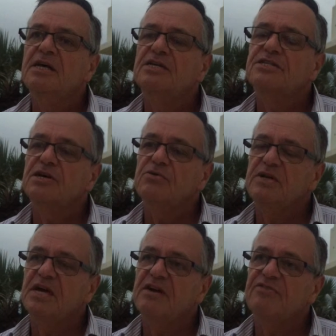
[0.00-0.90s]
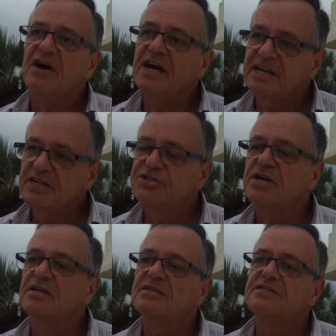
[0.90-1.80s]
So we have hiking
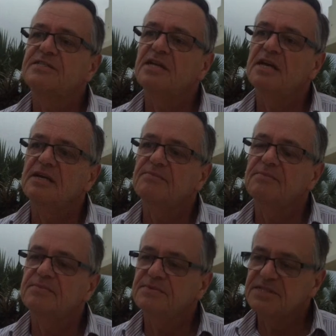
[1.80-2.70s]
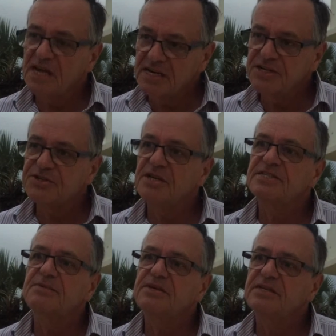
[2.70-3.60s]
trails, cycling
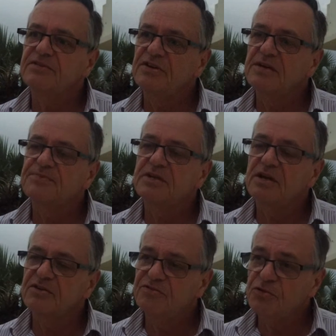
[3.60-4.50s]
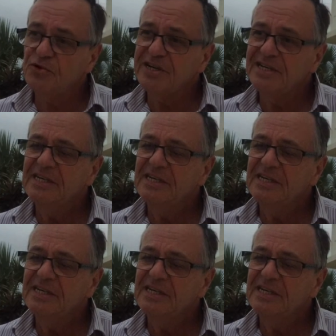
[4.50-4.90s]
trails that are being developed going forward,